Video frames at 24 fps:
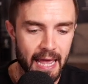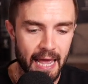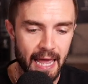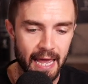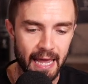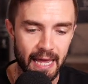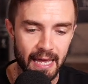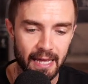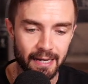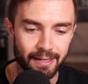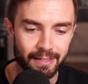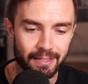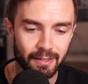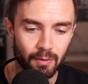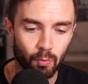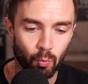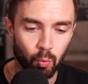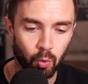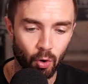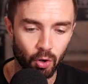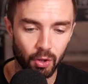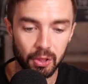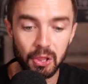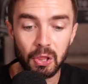And
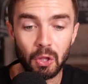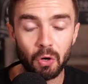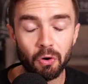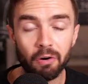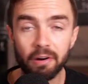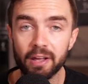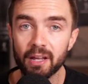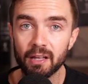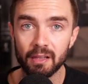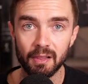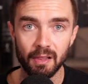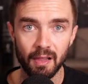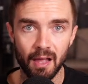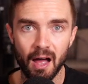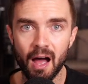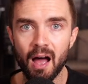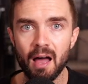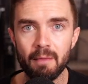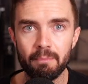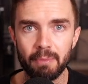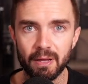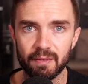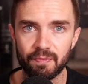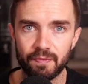we're learning a
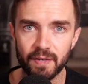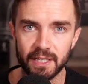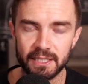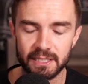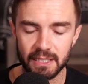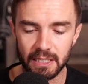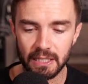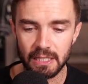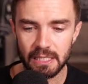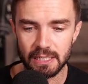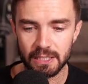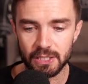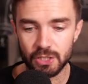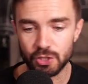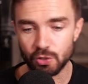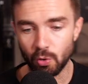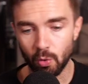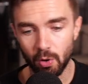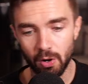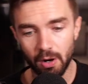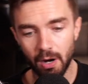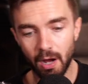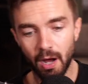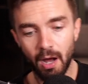lot by fixing this
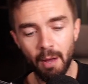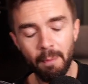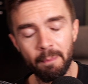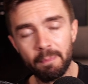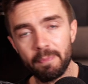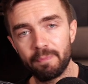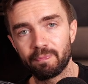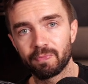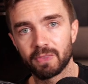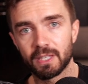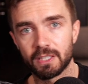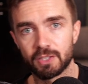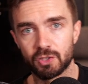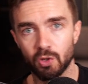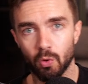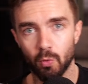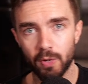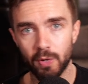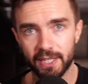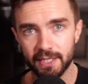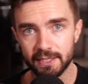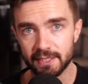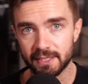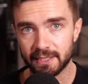store up so
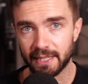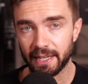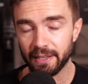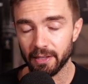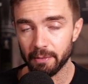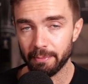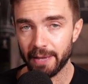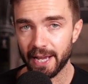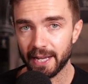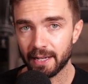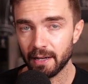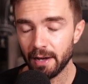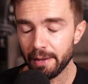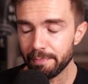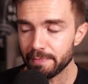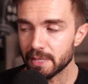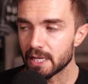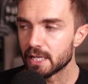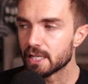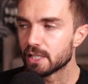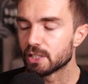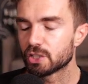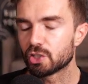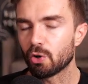we can scale it back up.
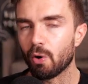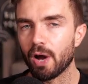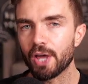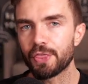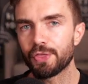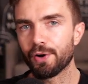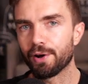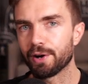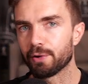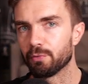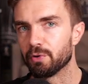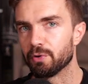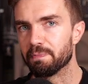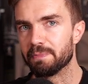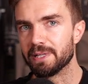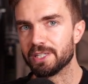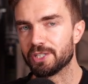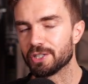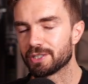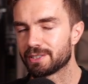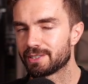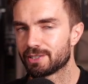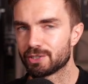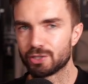So I thought it would be
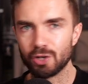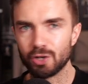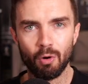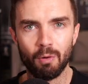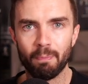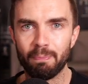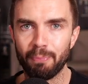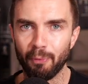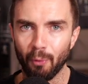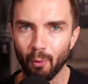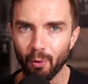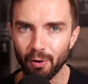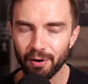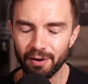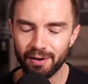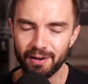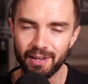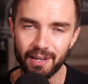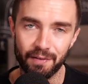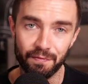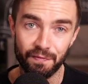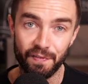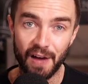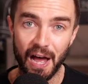just so important
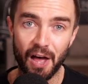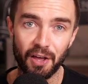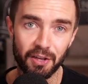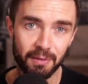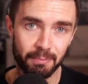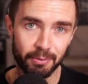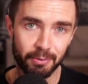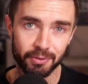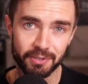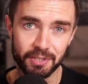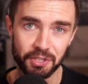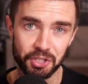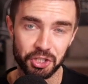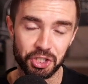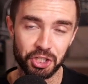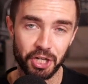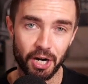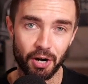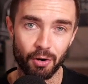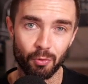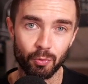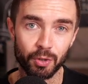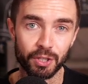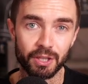and valuable to
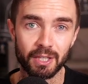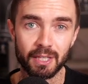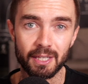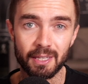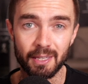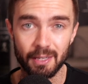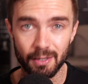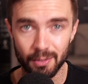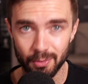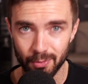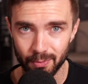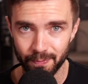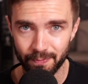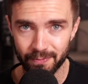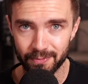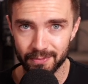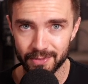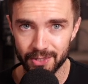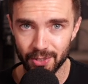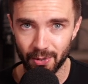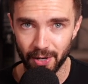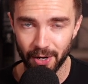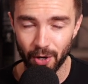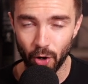share with you.
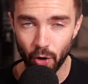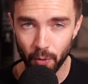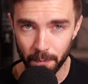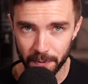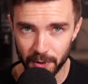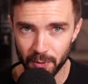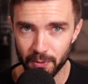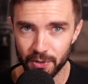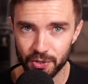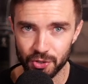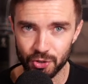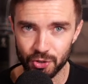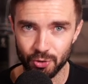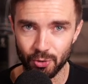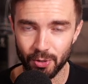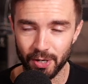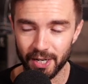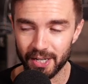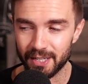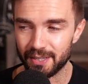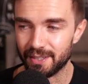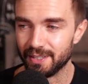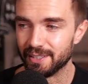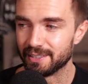So I hope you
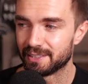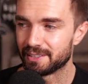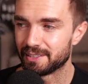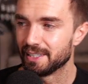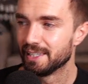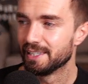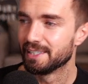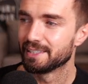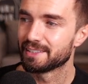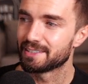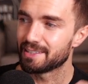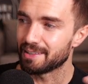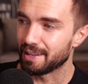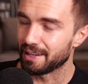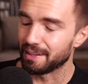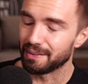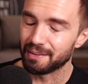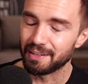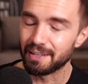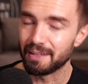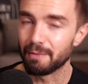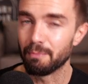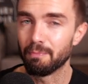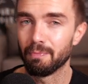enjoyed this
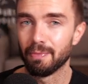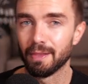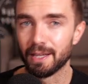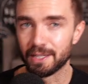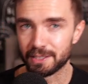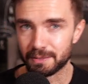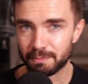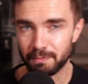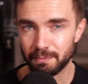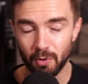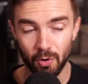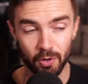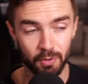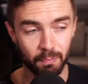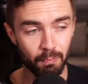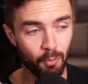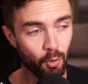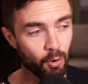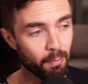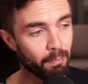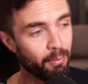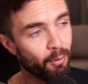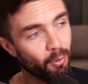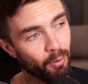slightly less or
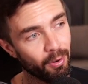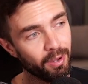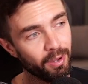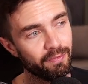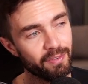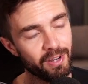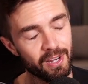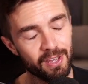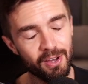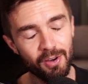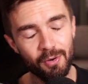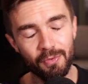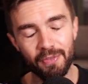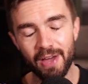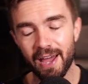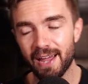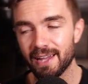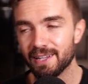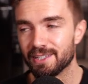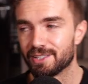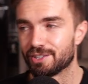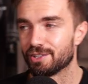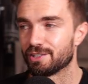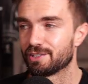more boring video that
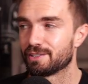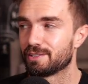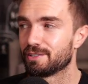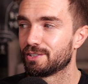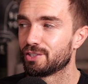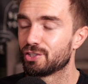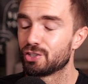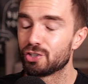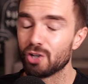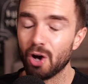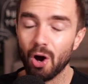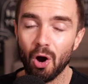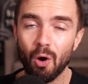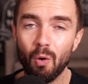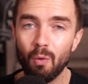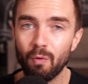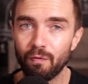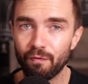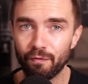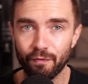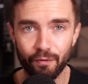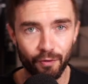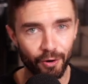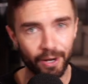is just so
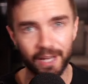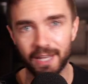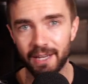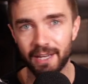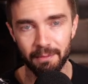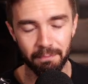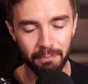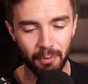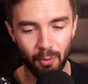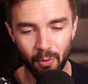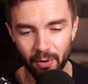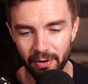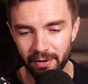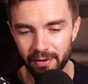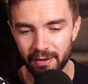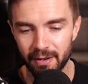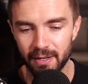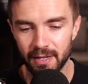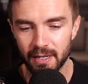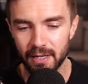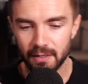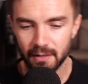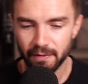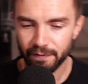freaking important.
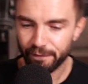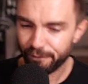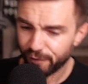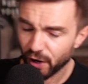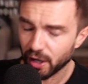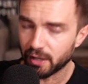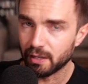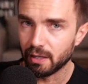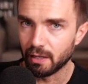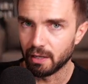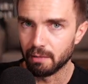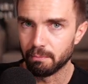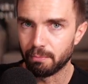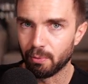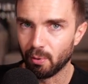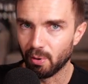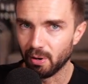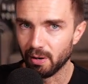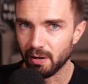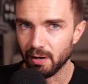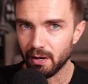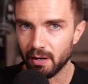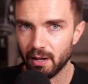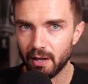Fucking
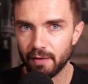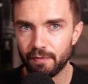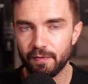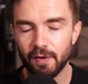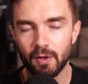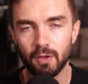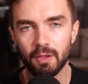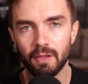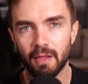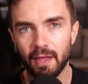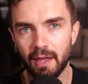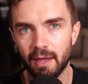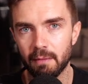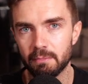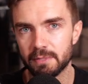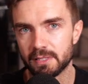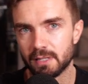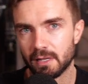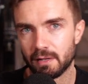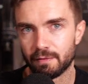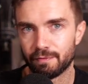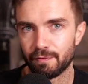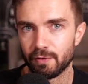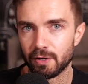important. I felt lame
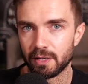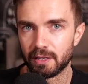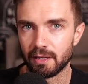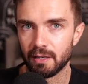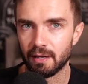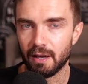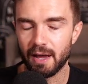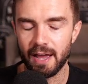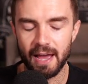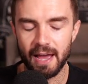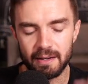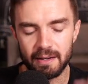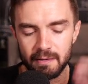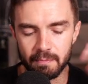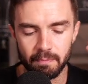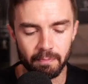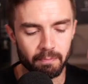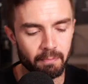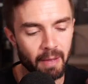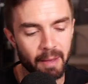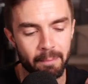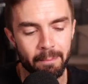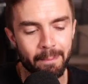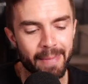saying freaking.
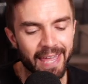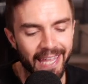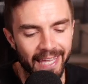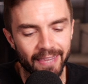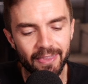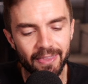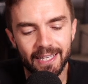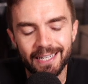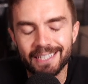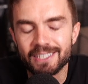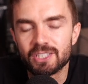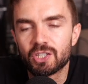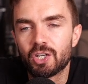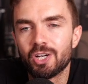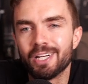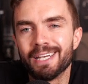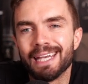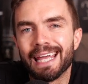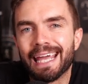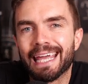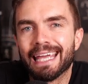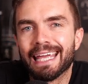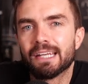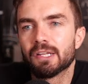My manliness couldn't
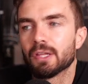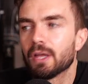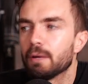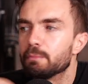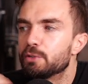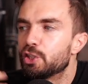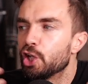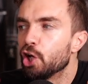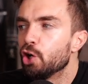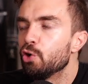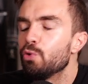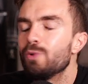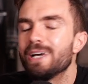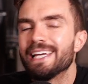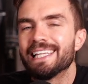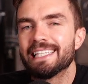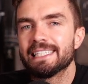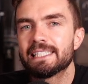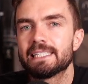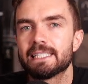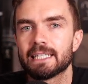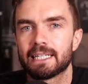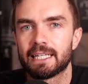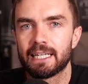handle it. I'm too
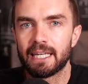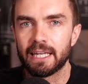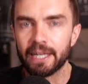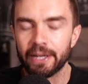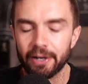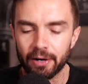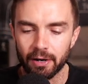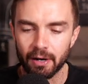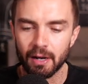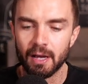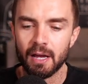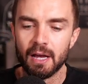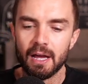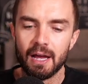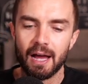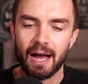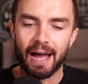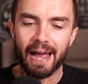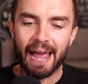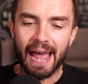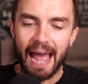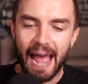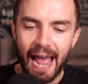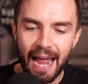insecure.
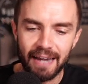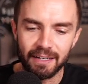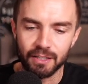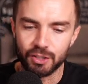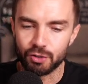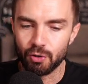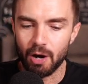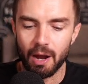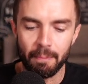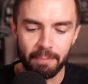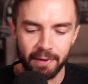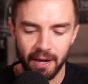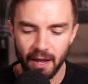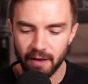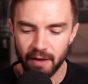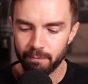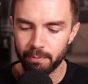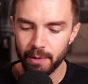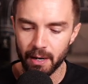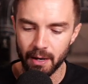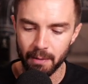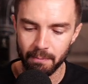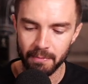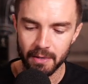I had to drop an
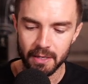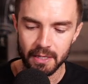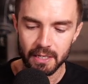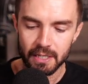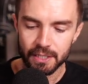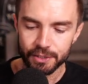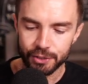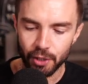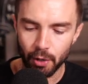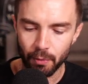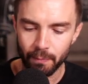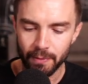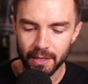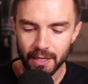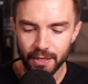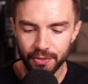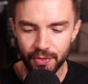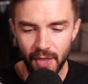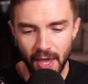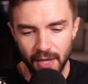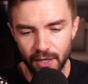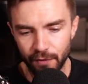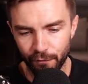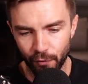F-bomb. So
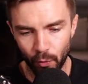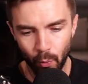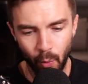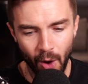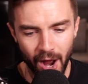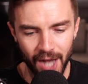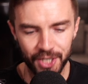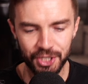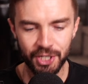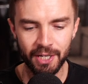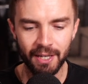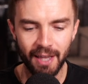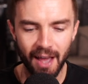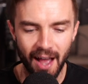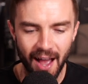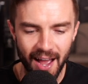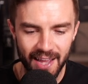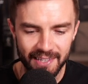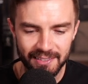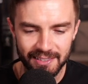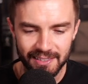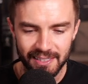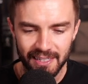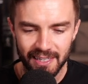thank you for watching,
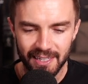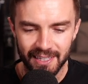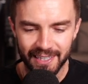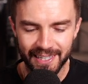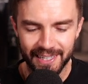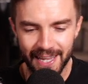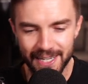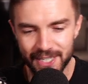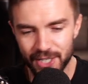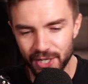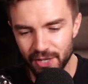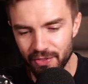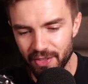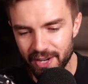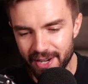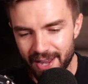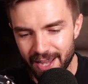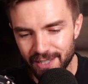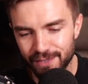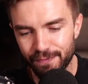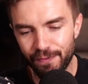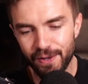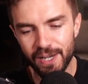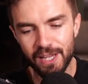guys. Catch you in the
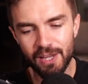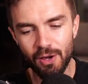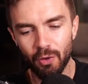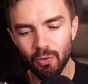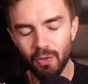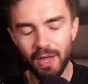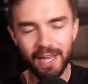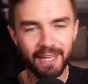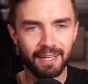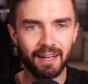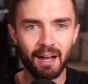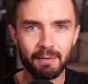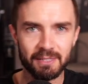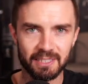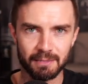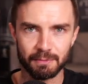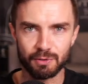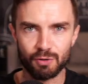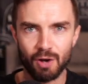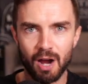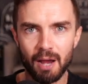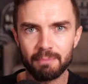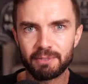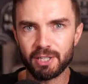next video. Like, comment,
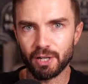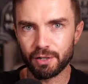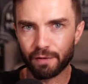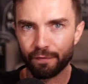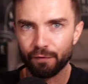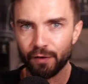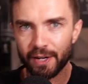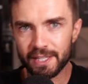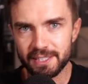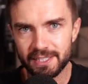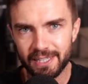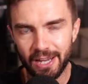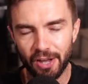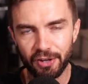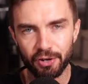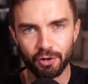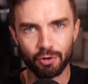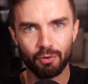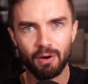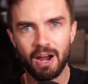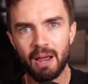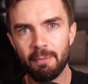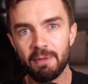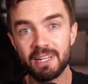subscribe, tell your friends, tell your
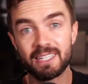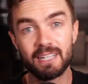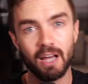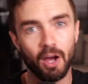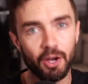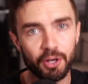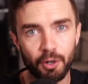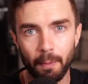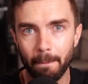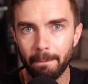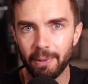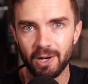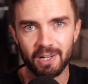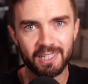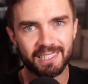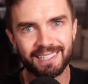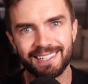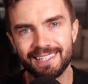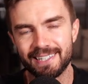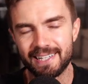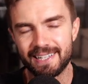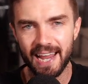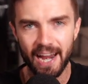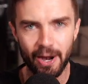grandma, tell your
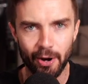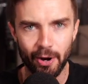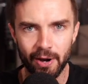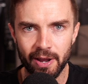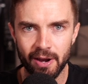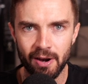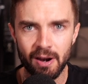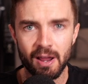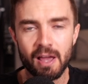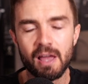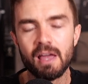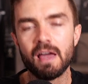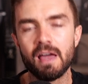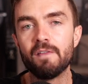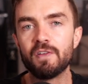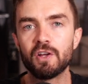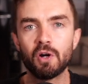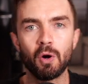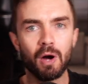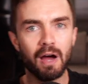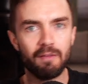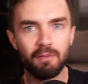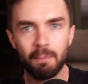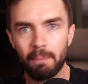Boston Terrier. If you
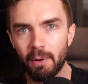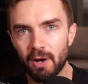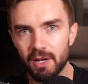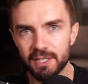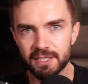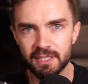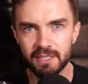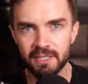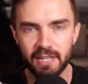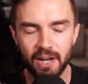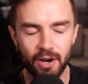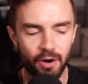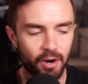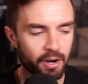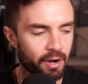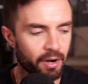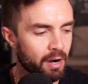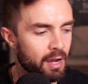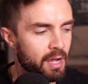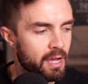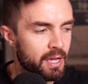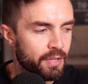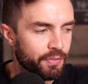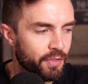don't have a Boston Terrier,
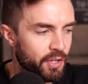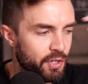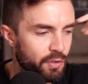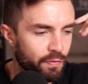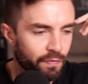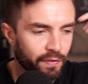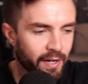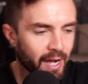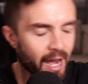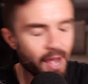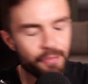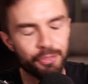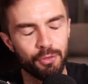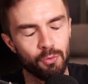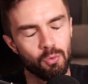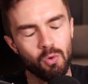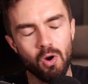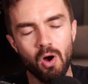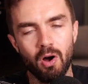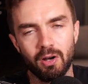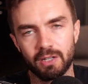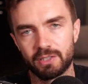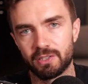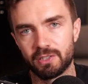then you've got the
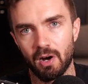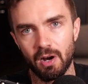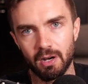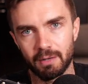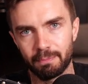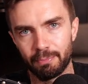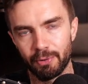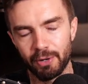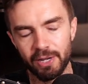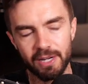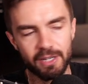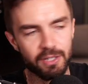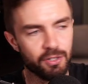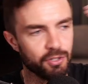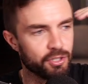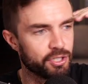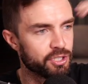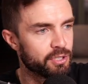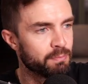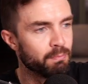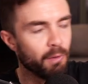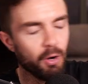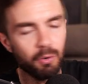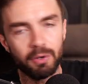wrong dog breed. You're
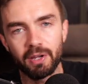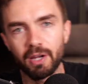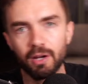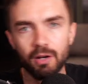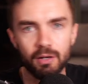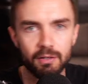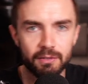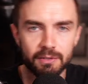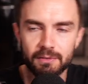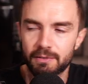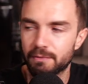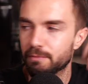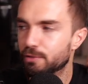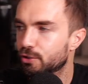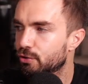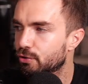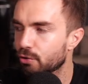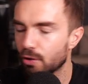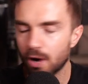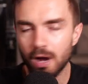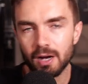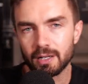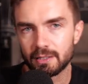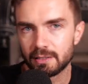smoking
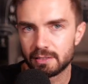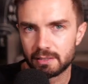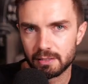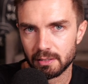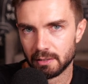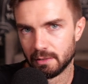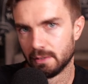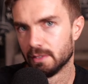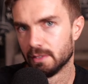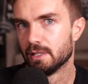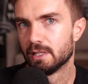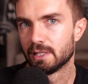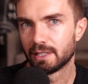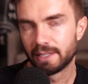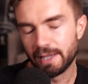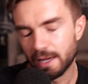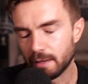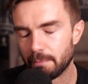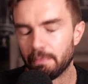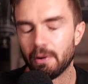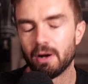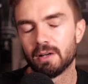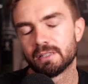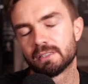drugs. Get
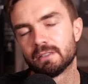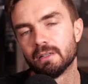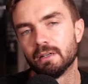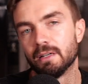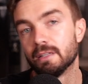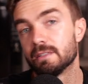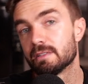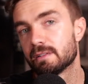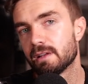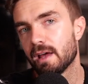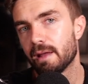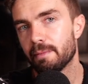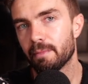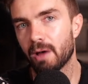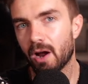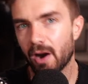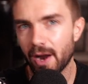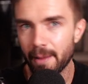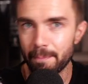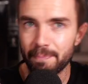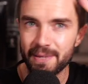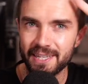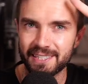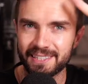a Boston instead. All
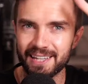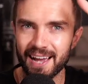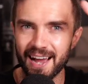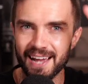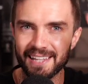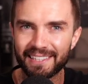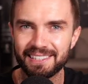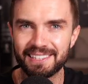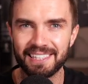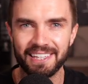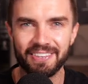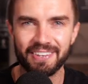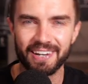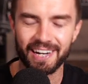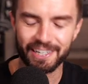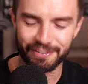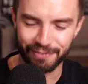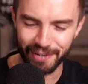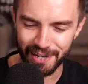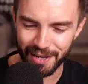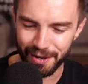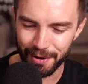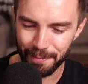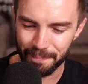right, peace, guys. See you in the next
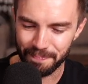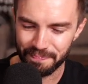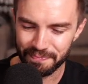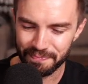video.